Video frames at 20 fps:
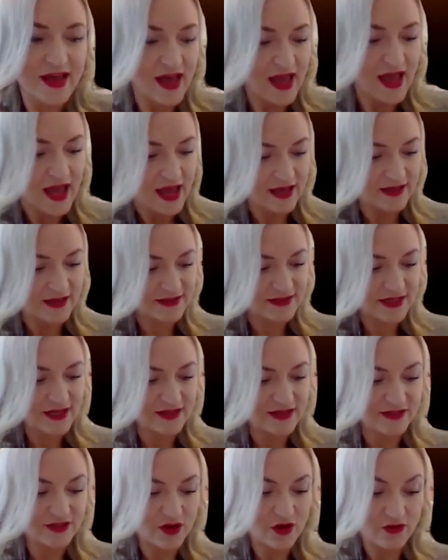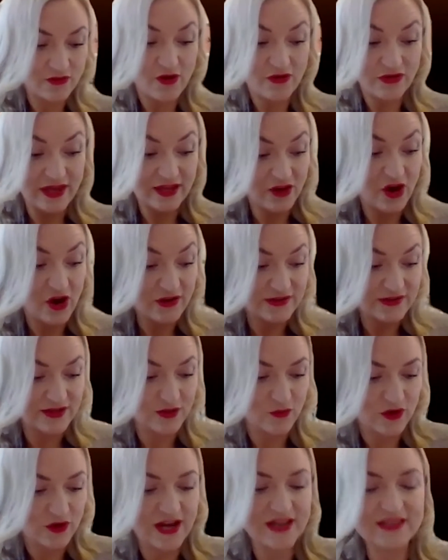And so on that
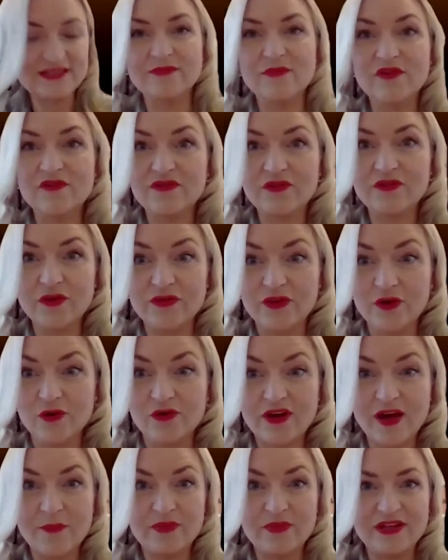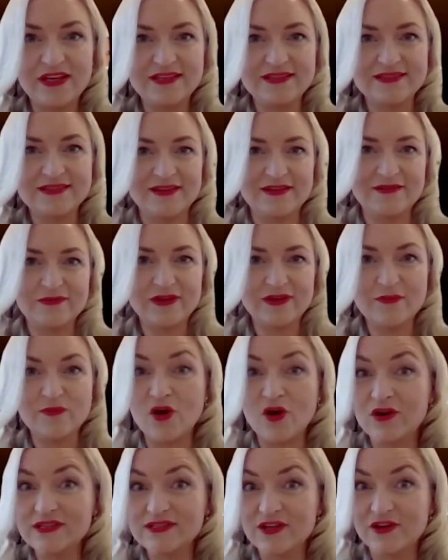note, so what are some of your company's
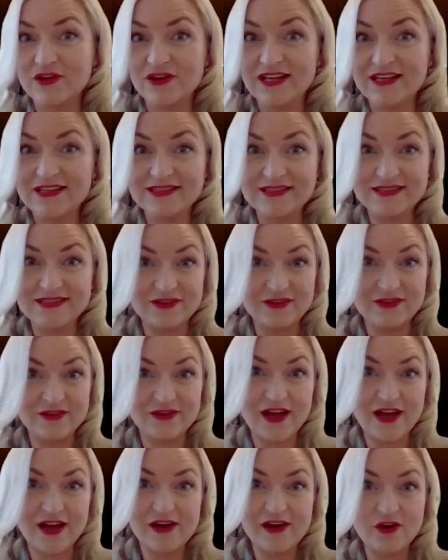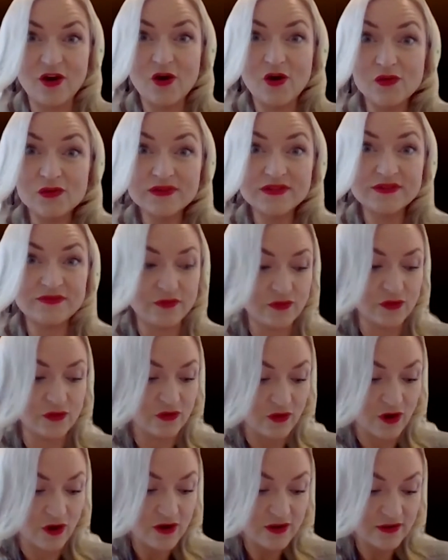Components Only's goals for
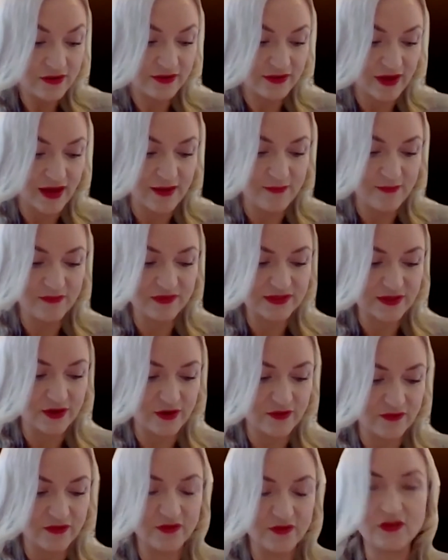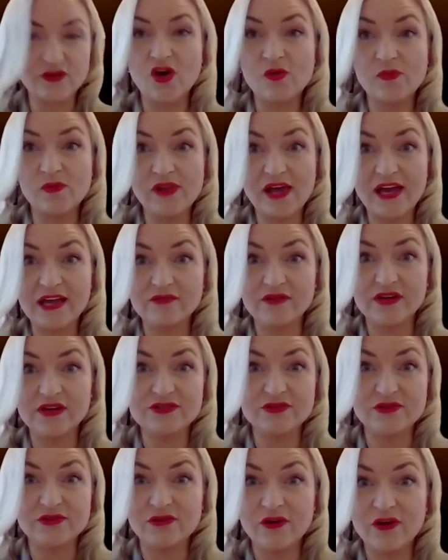growth, so for global and
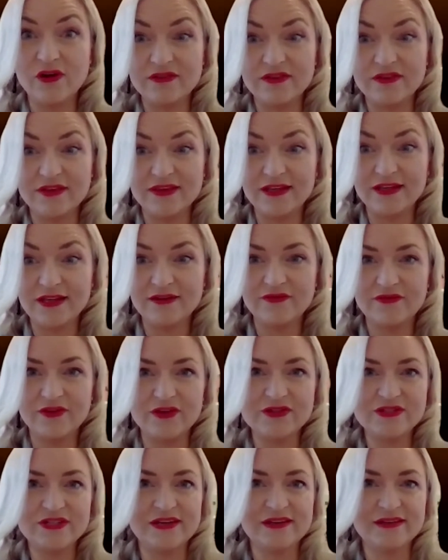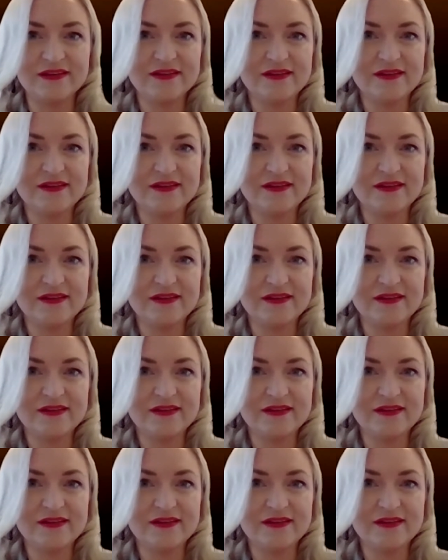regional growth in the near future?